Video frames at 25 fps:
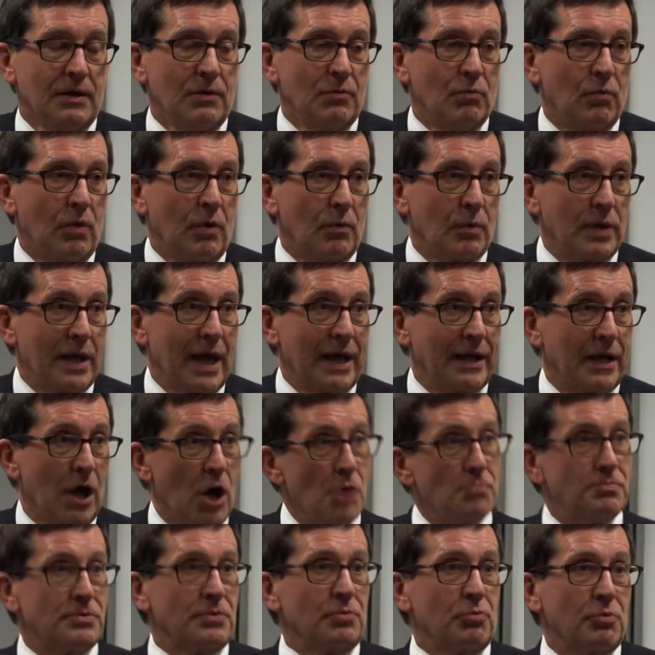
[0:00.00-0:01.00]
what we had
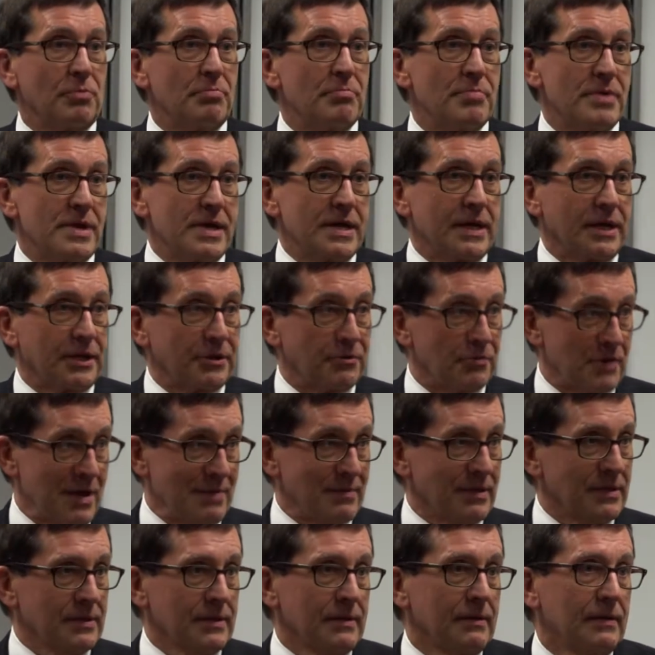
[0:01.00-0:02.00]
hoped would be an
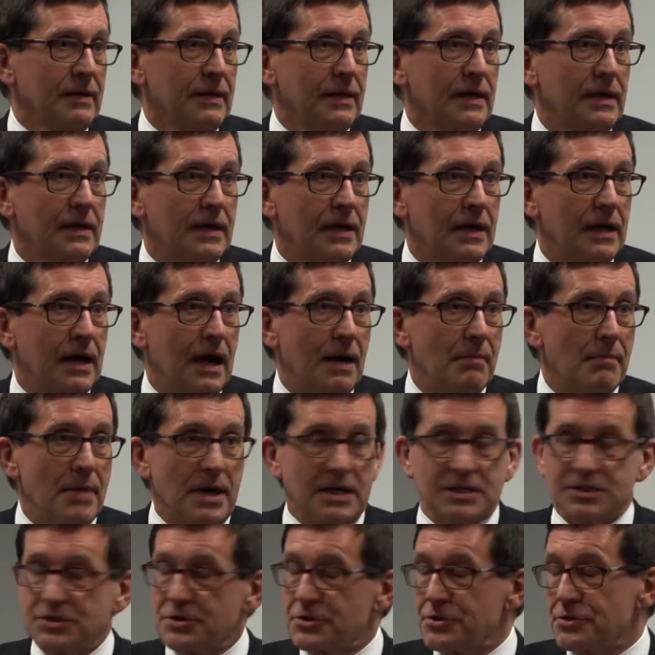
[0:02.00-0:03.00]
agreement
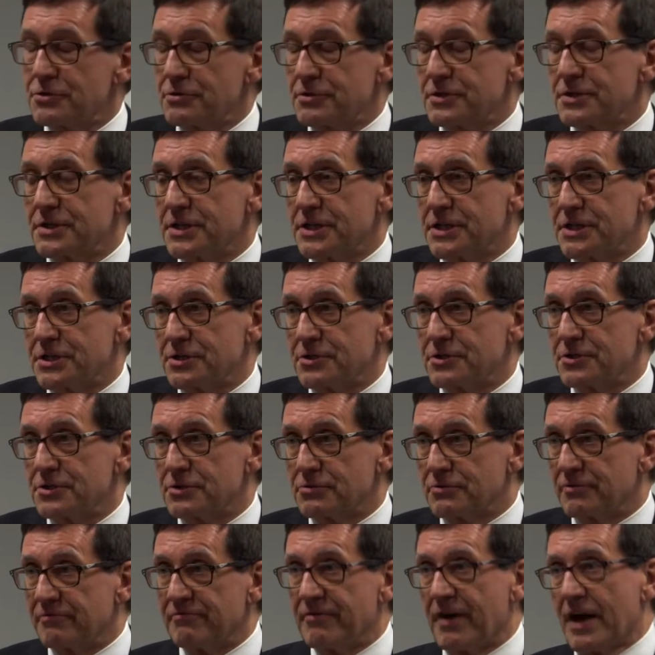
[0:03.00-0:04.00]
amongst the jurisdictions
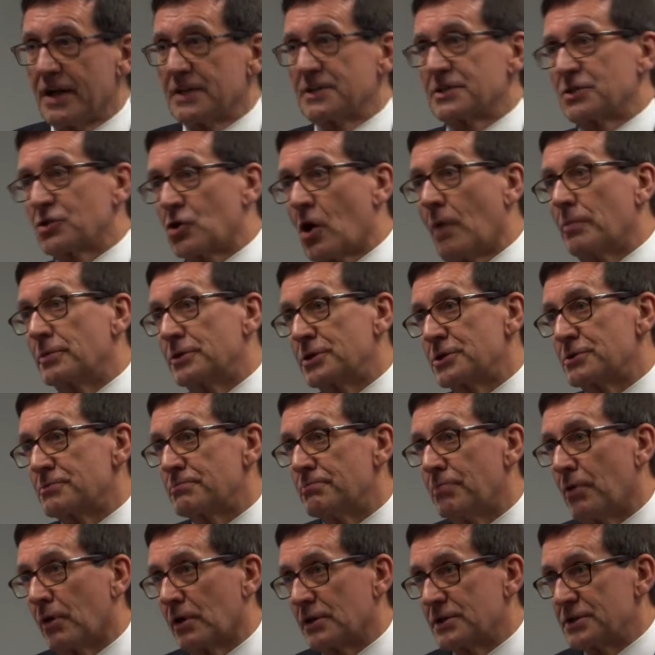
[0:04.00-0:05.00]
to advance the
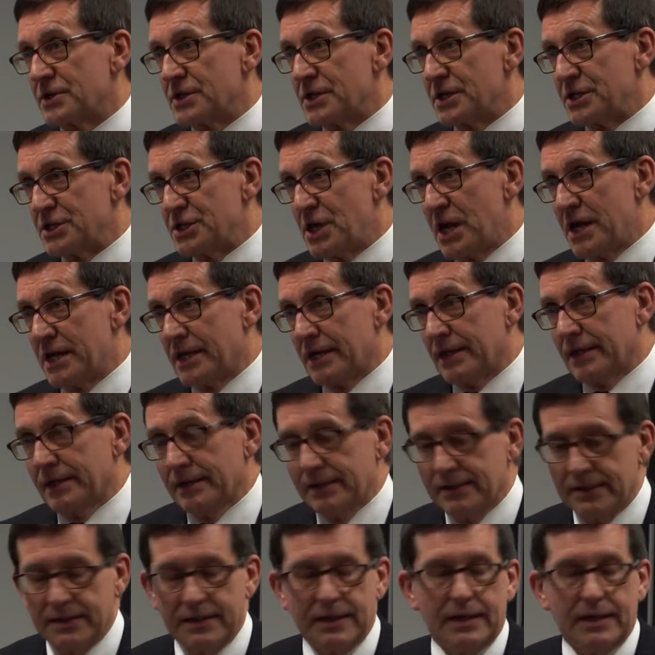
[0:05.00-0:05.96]
competition policy agenda.